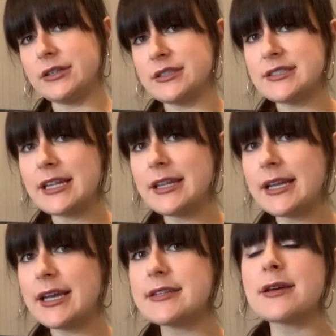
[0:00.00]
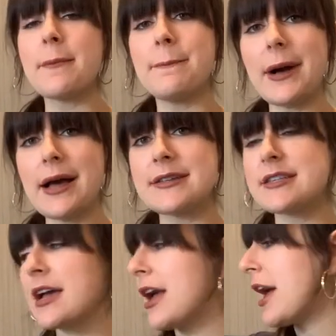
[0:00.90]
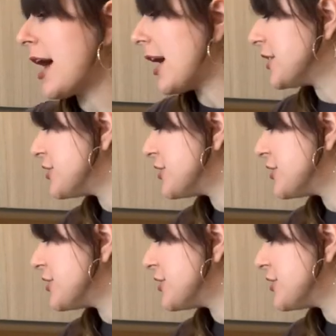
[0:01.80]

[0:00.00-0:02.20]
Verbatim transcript: on selling it, but I